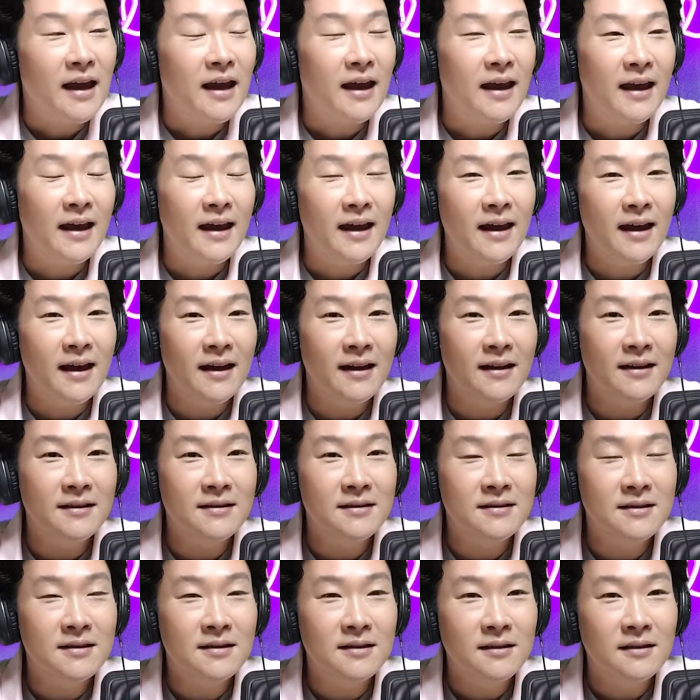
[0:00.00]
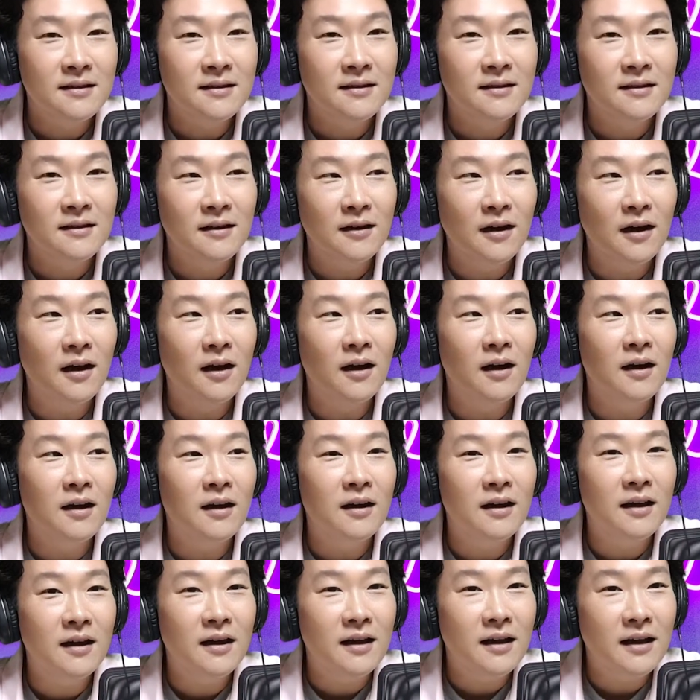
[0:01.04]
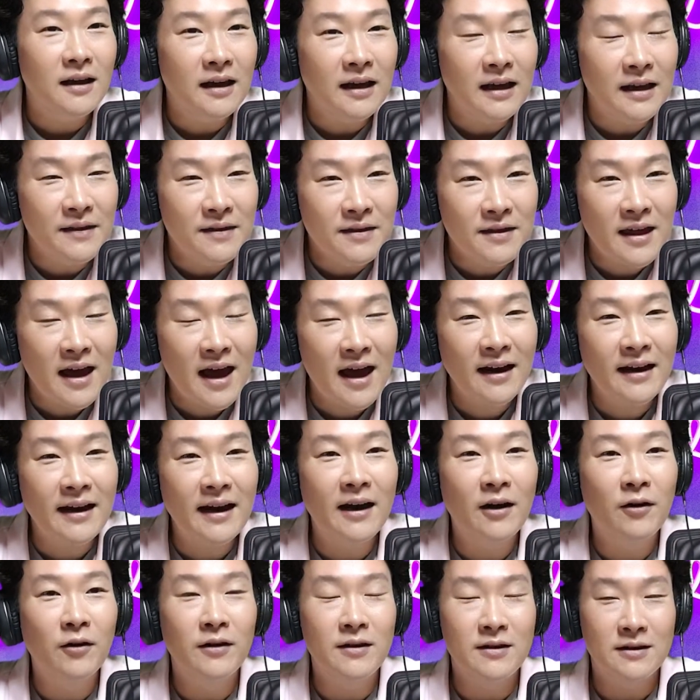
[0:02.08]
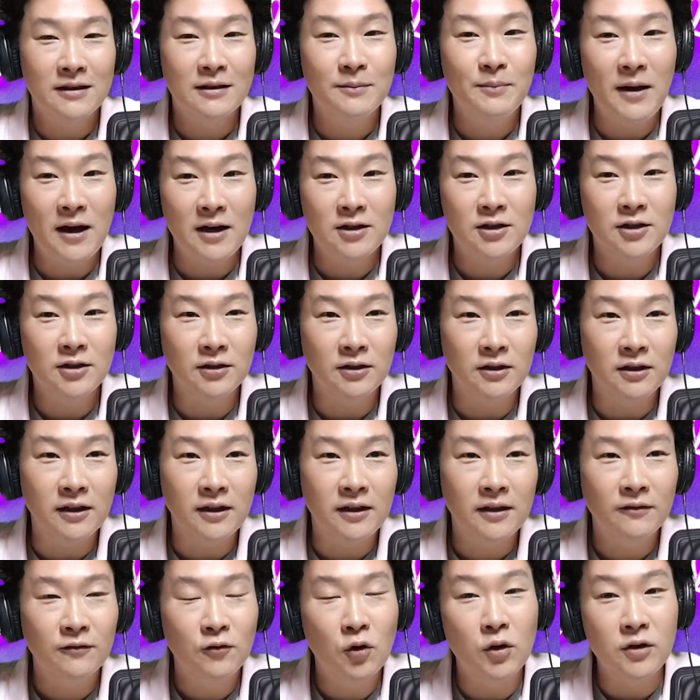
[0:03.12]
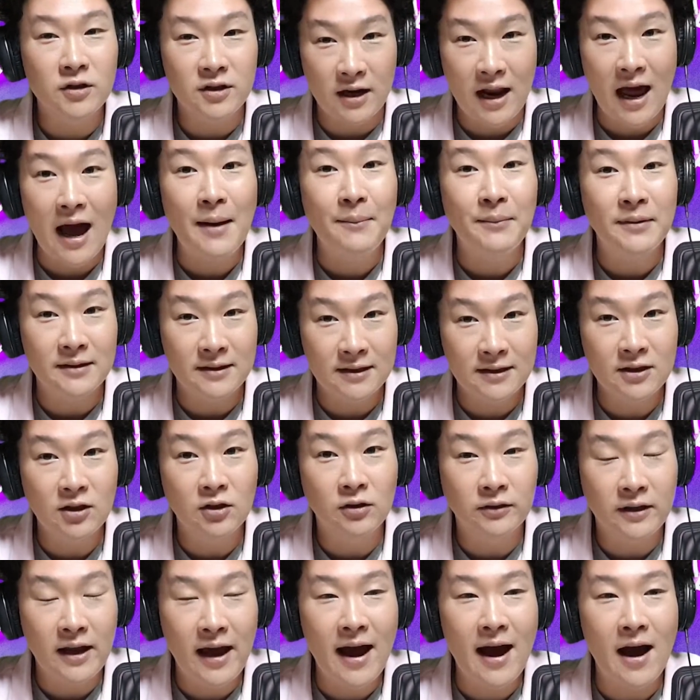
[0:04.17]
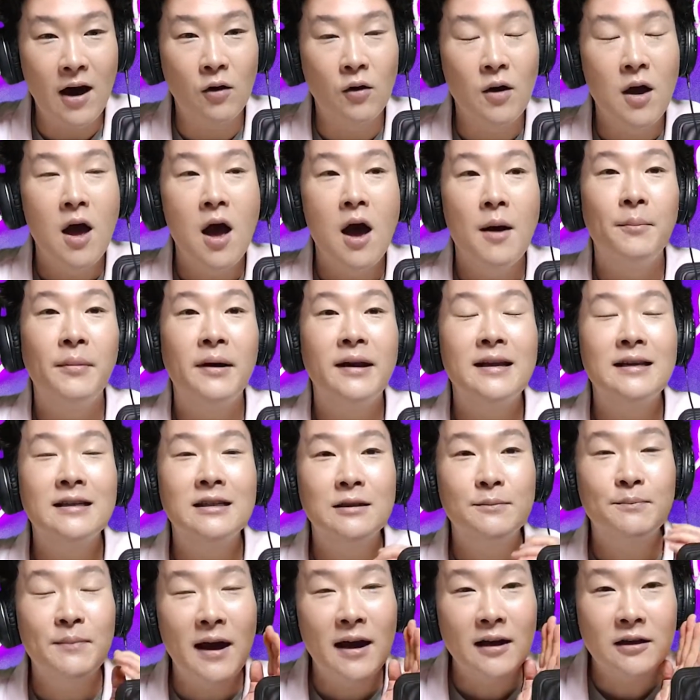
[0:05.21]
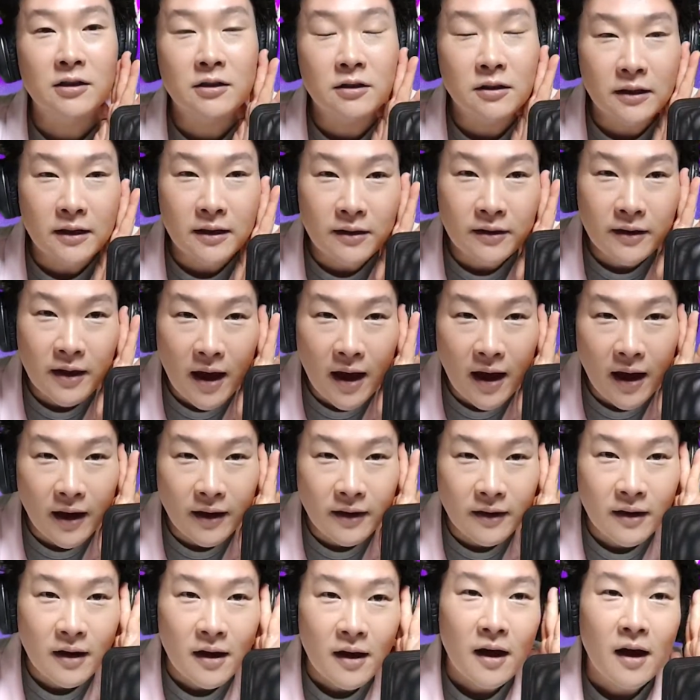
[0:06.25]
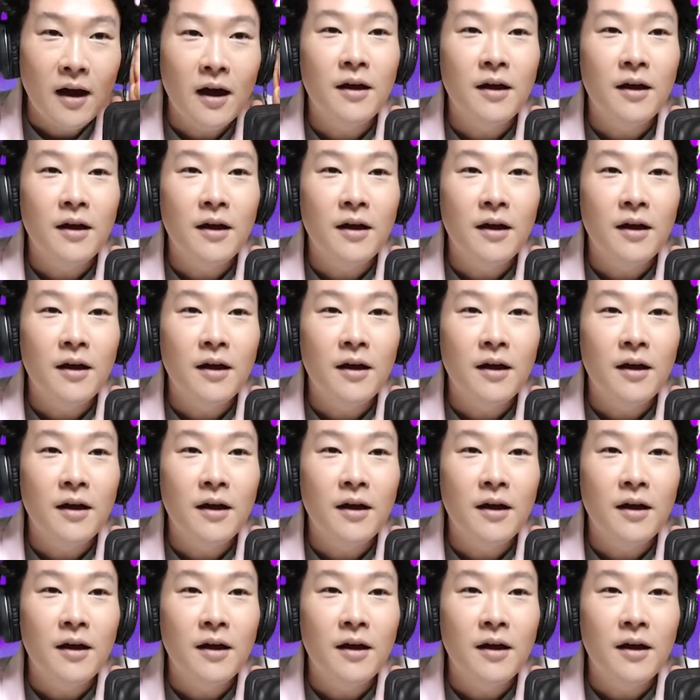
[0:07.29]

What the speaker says: And in that era especially, of course it happens still now, but especially then,